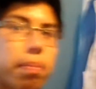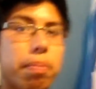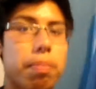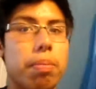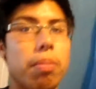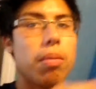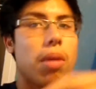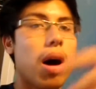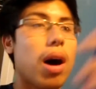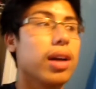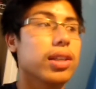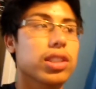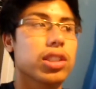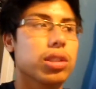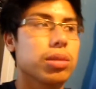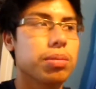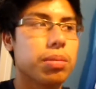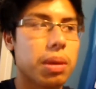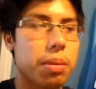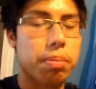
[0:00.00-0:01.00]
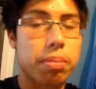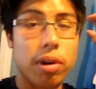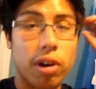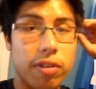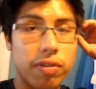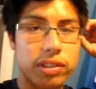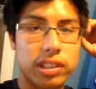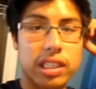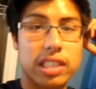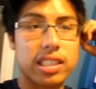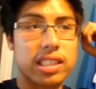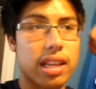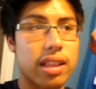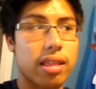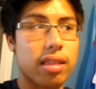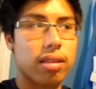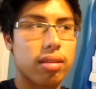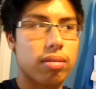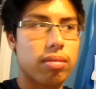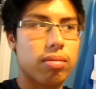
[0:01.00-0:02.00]
awesome and perfect as I
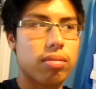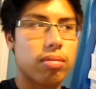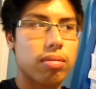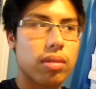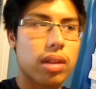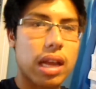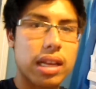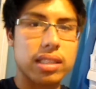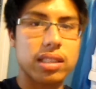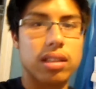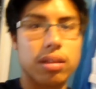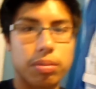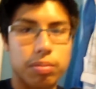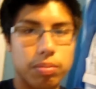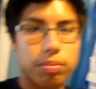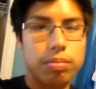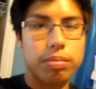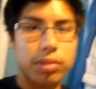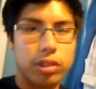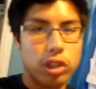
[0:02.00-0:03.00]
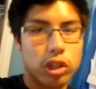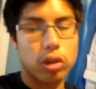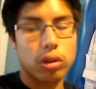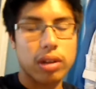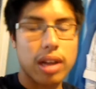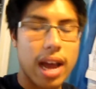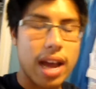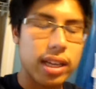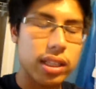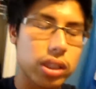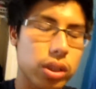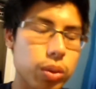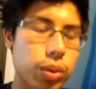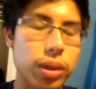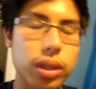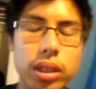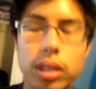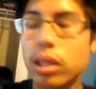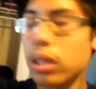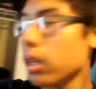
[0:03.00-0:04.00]
as the you know last
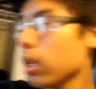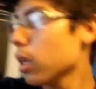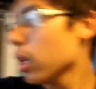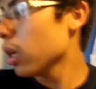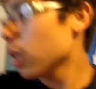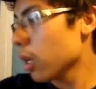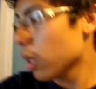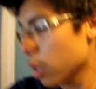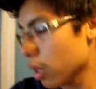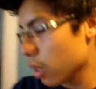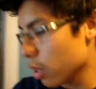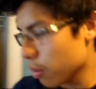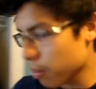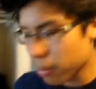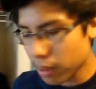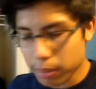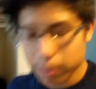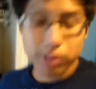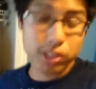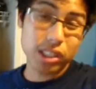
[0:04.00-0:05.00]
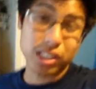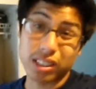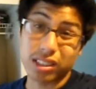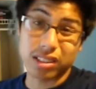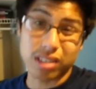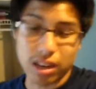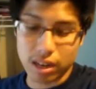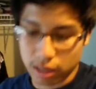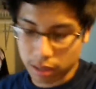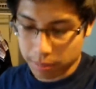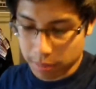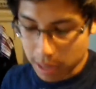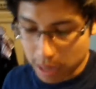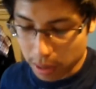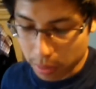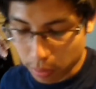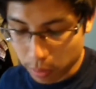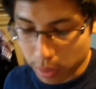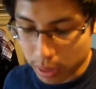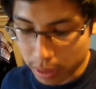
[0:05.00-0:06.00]
one. But I'm just gonna talk
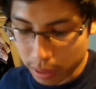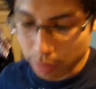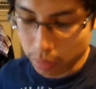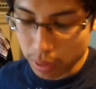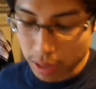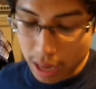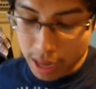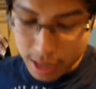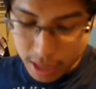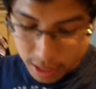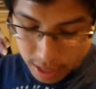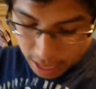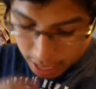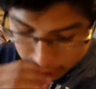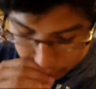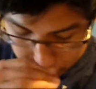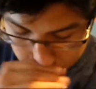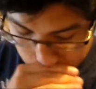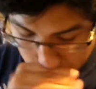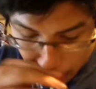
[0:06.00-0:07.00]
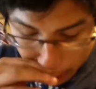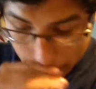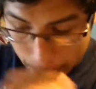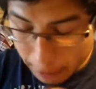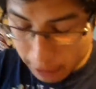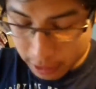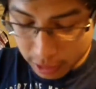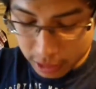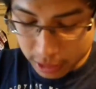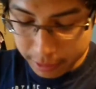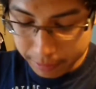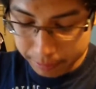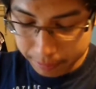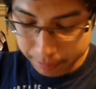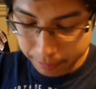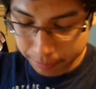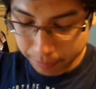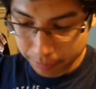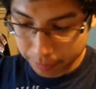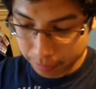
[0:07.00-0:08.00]
about what what I did yesterday and um
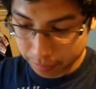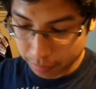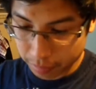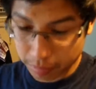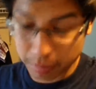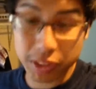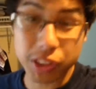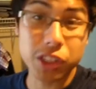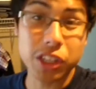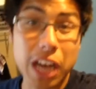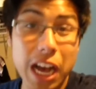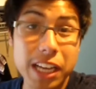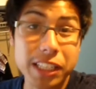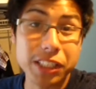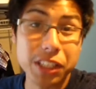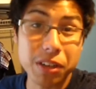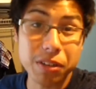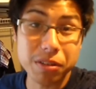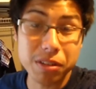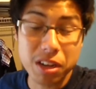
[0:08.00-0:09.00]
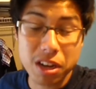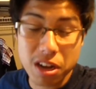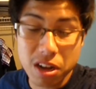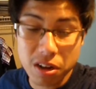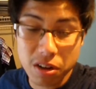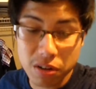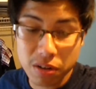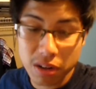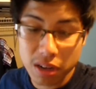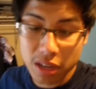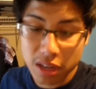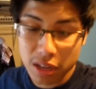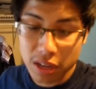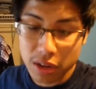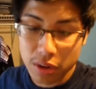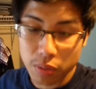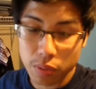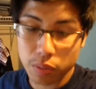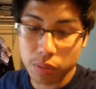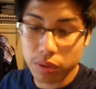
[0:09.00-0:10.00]
but you guys don't know.
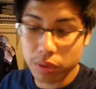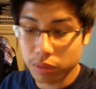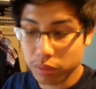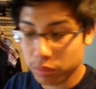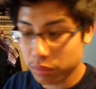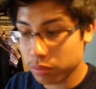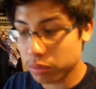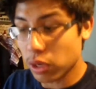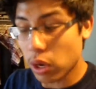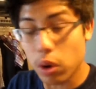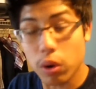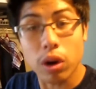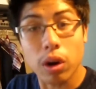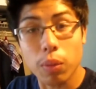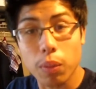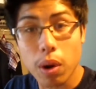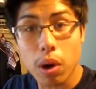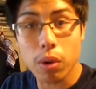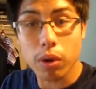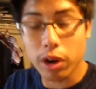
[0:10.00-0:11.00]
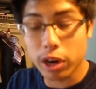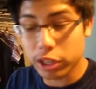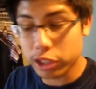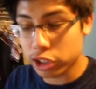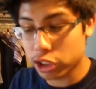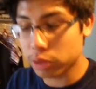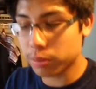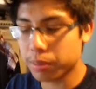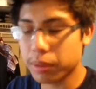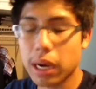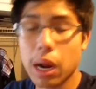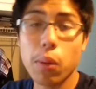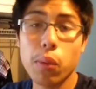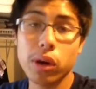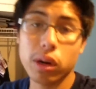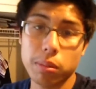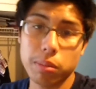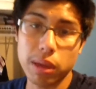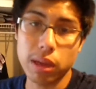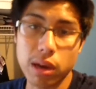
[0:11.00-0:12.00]
Don't won't hurt you, but I want
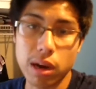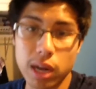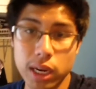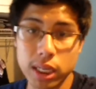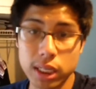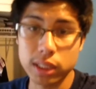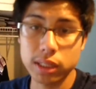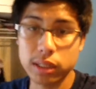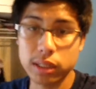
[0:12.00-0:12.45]
to be honest.